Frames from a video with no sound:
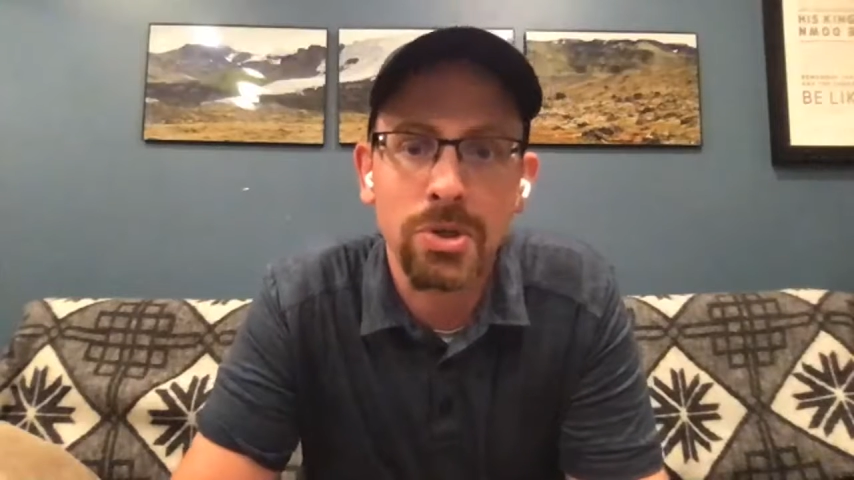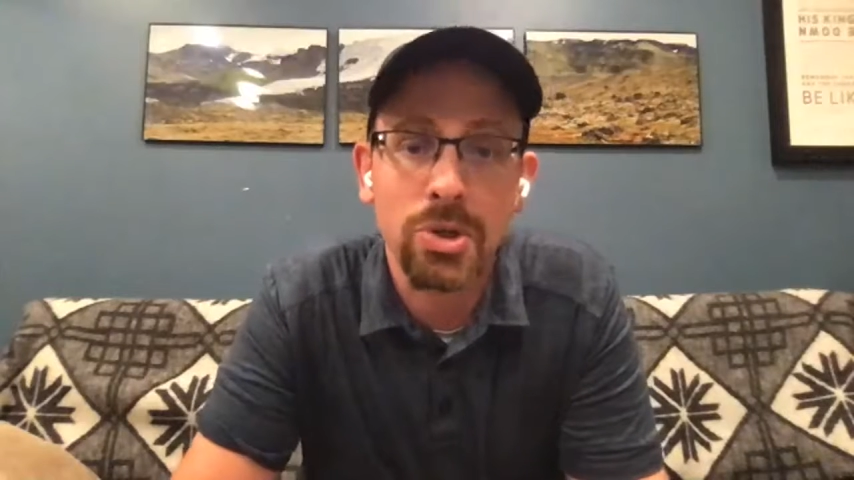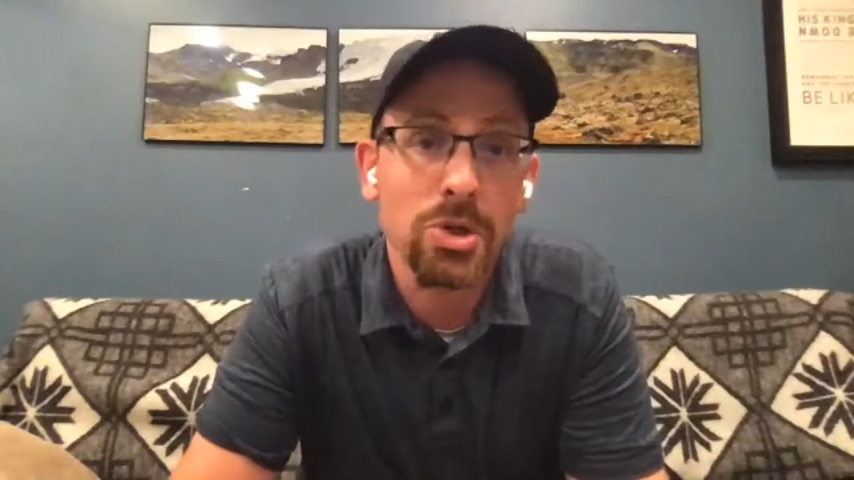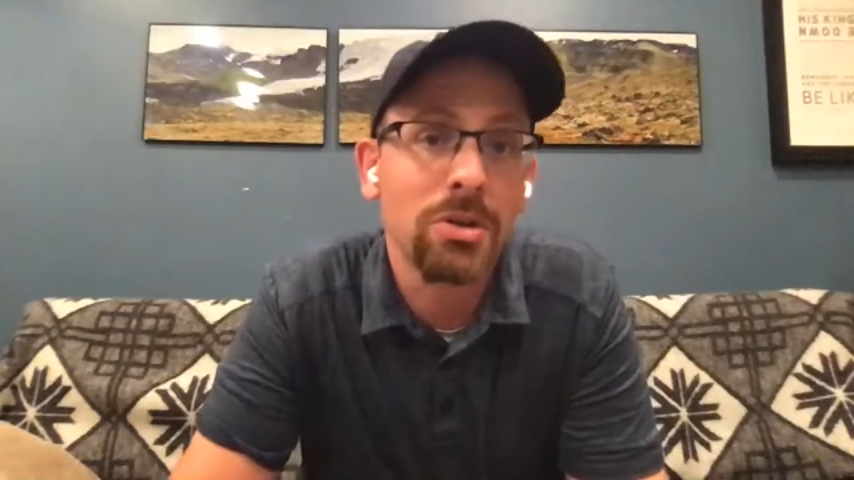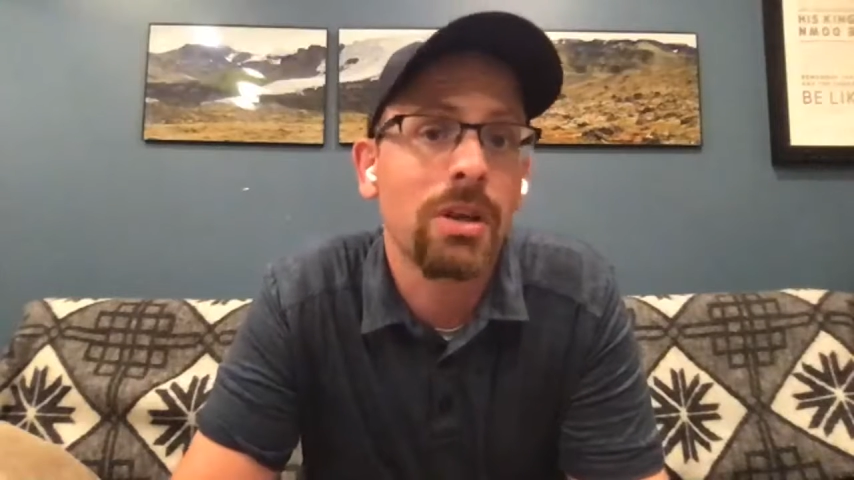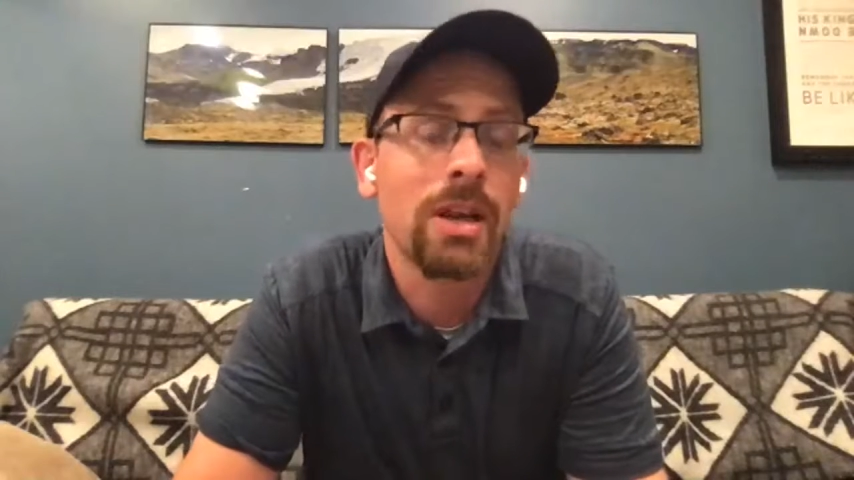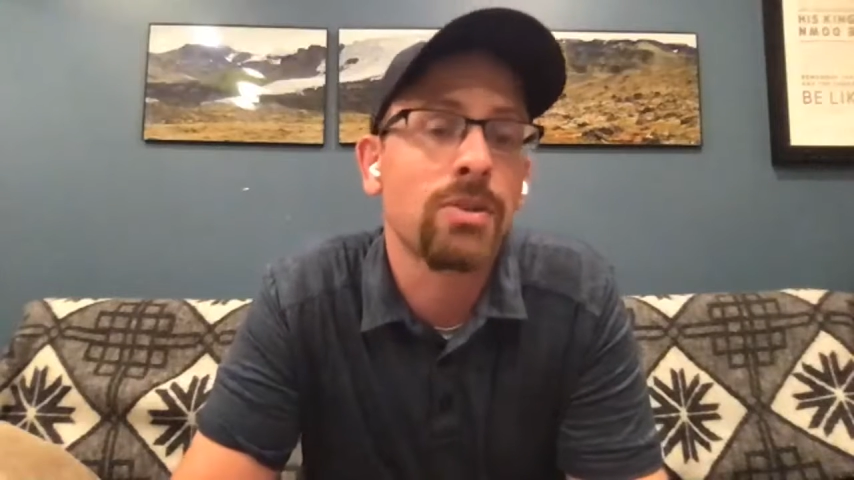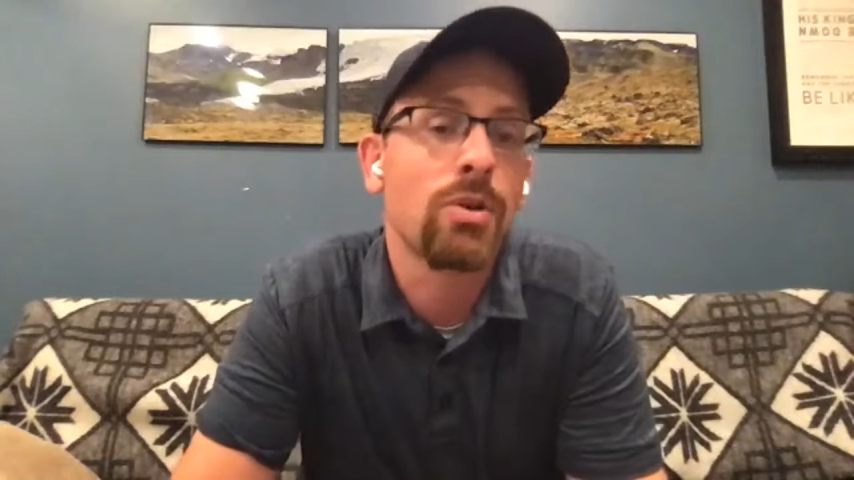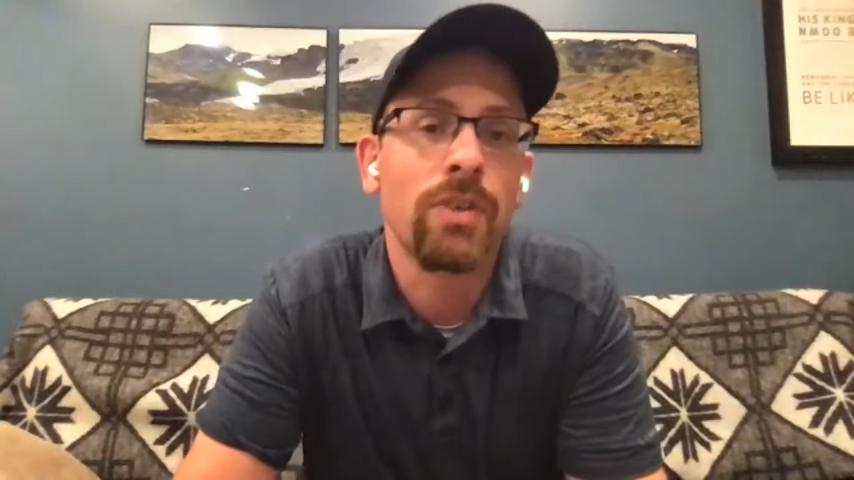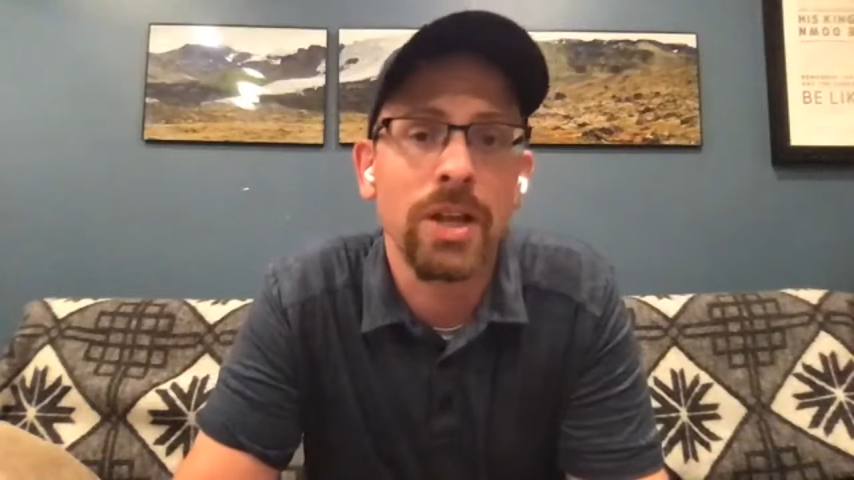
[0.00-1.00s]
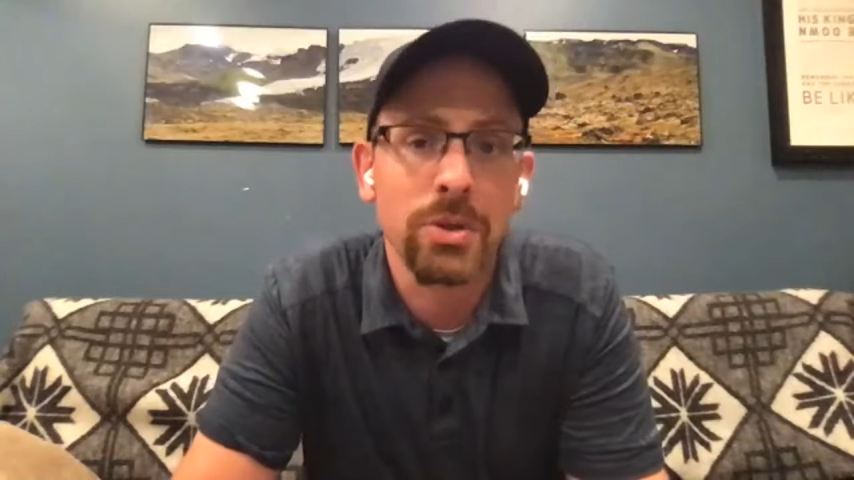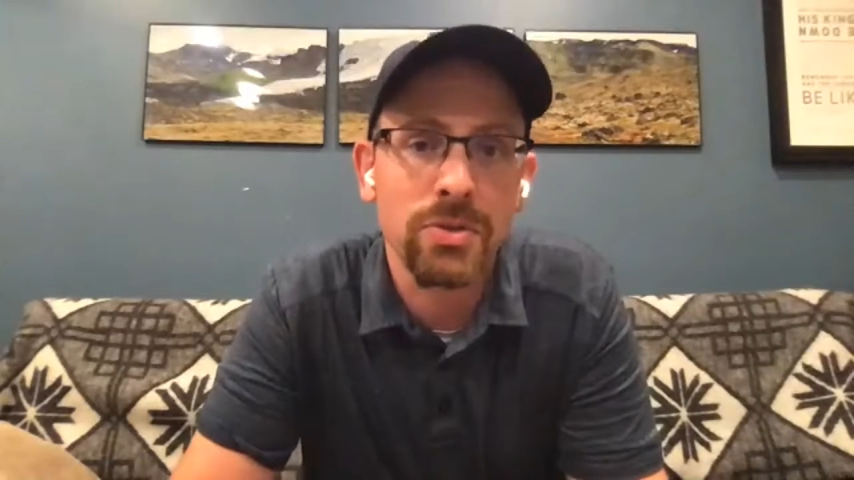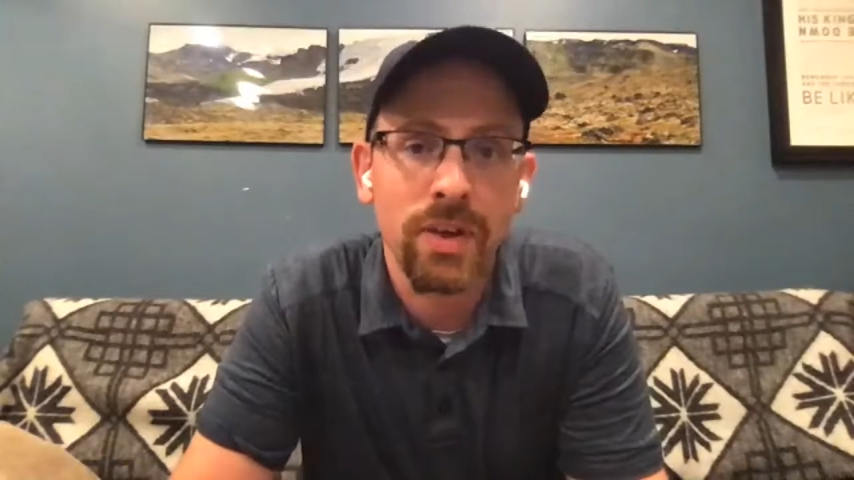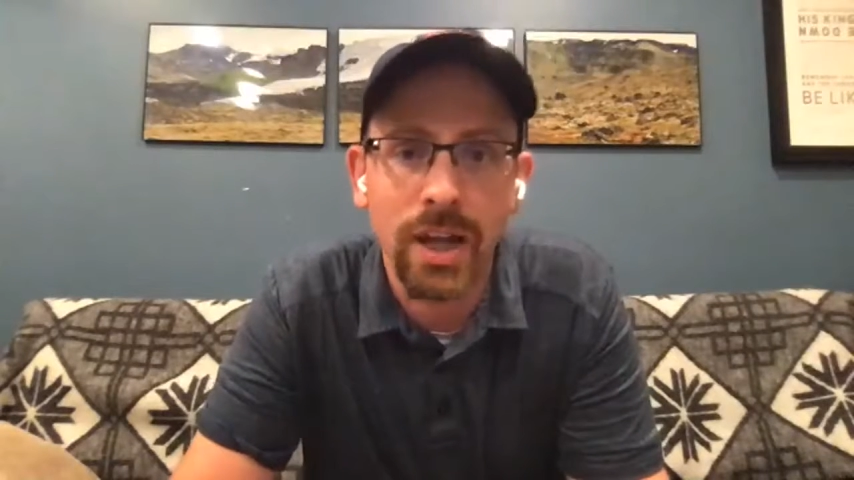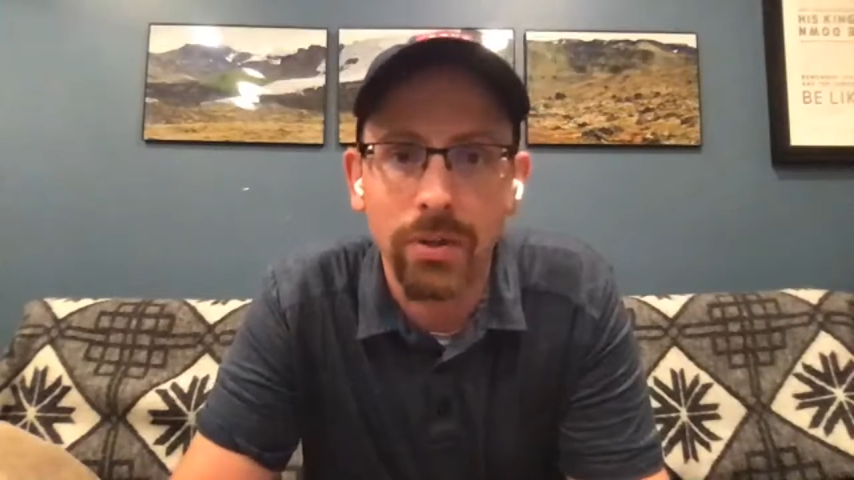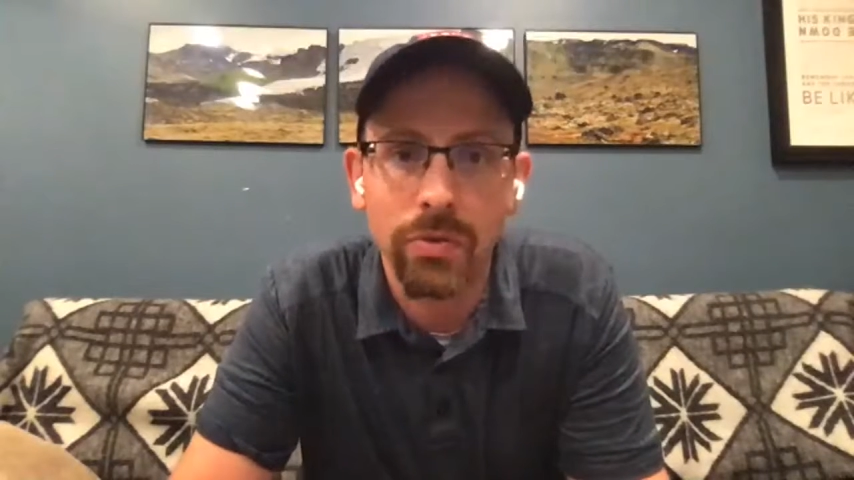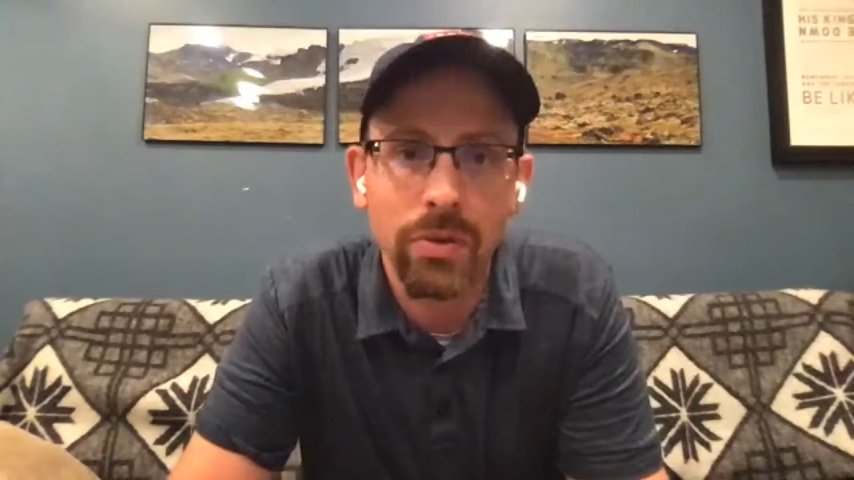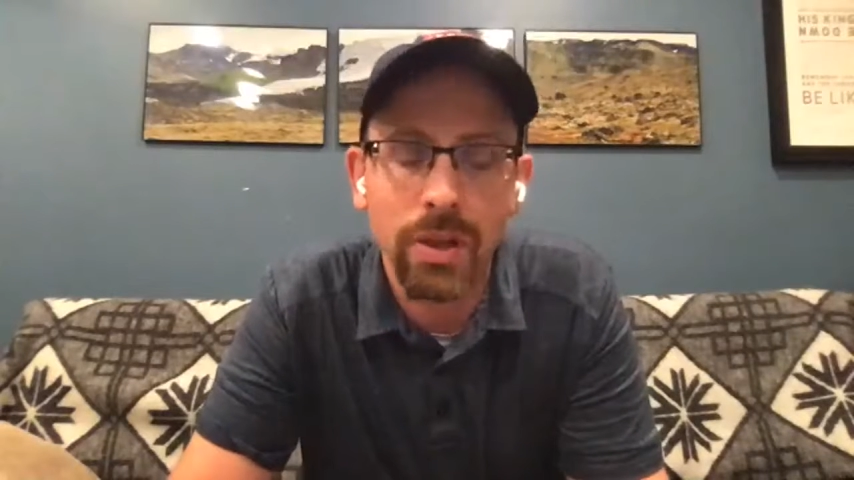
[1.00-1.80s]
So you're gonna have to go find those files.